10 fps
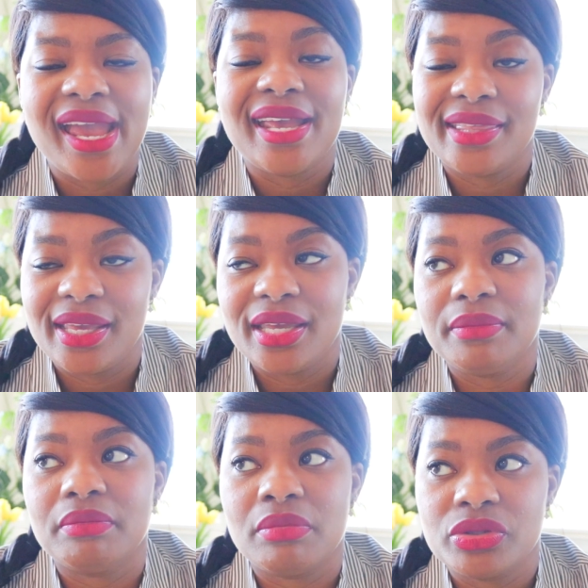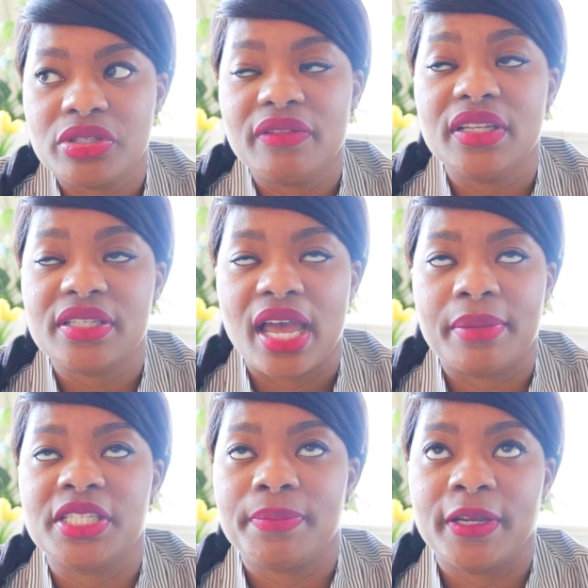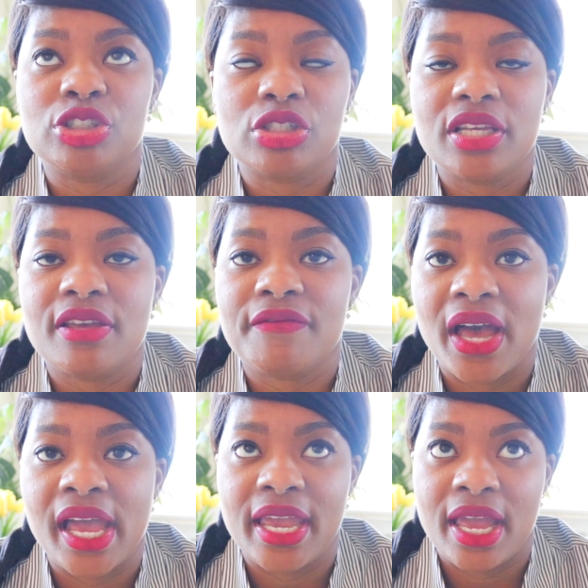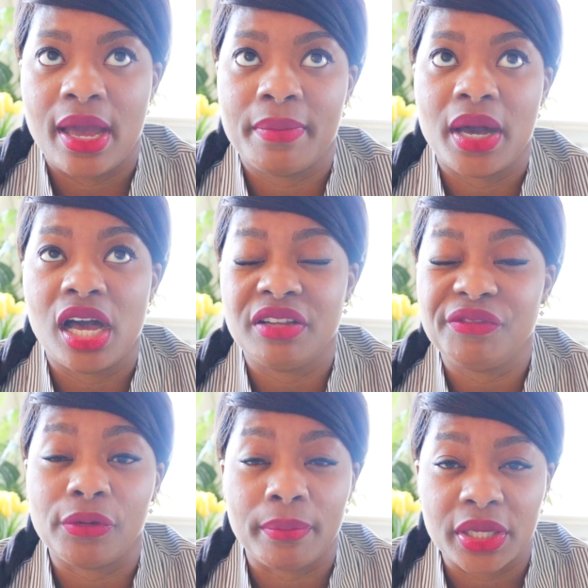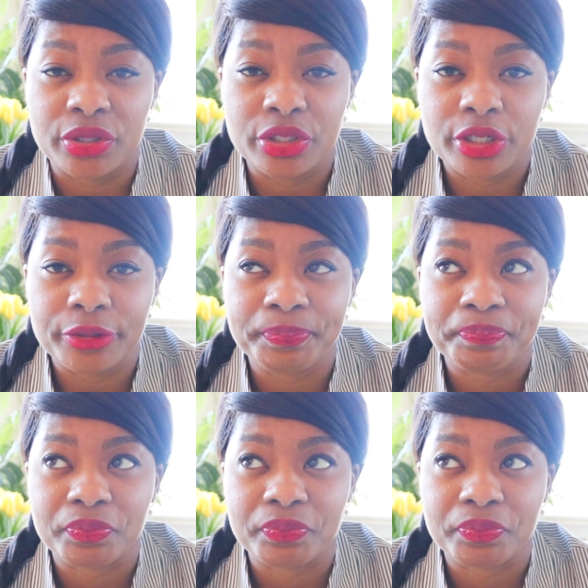And then most of the time, especially if I am unfamiliar